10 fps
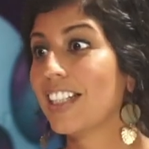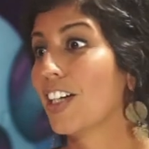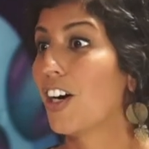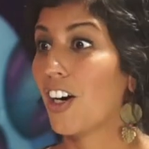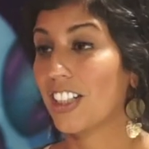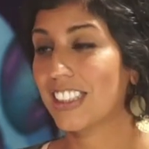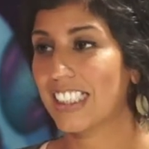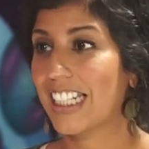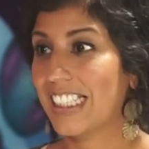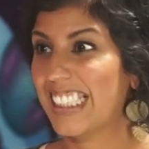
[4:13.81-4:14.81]
hard to
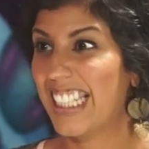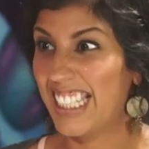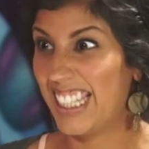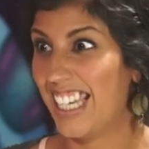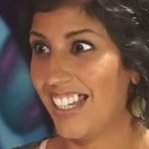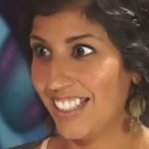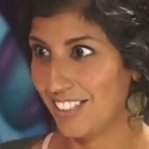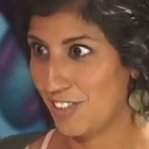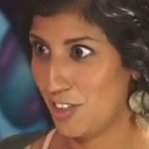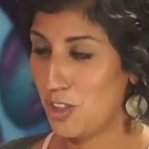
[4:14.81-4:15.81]
kind of take that
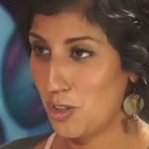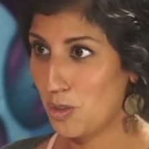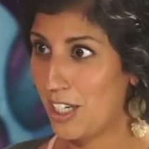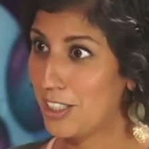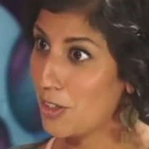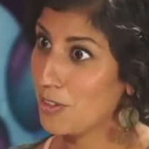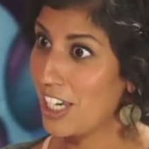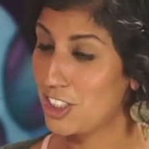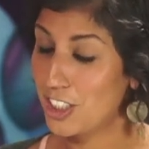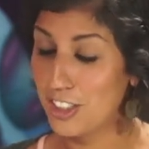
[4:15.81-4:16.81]
to a
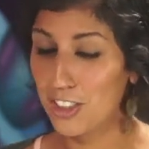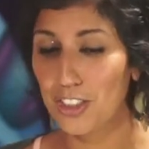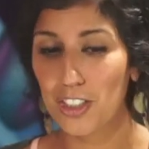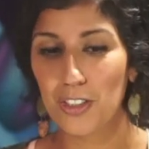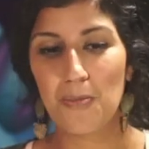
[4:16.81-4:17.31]
location to do.